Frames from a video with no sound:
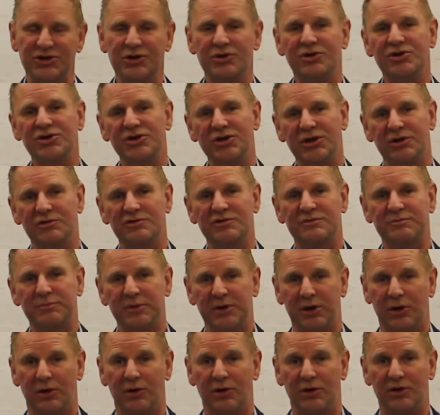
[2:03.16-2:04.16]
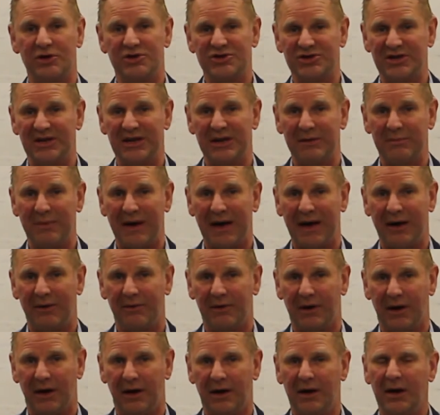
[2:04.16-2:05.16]
you can use pure chili
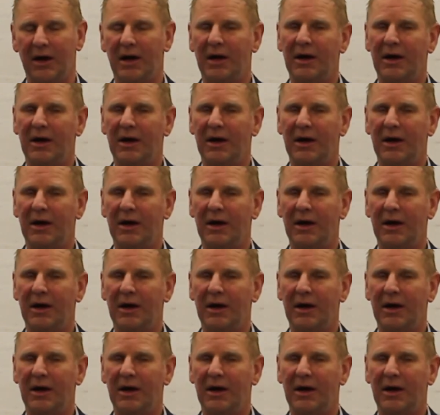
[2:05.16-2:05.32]
powder.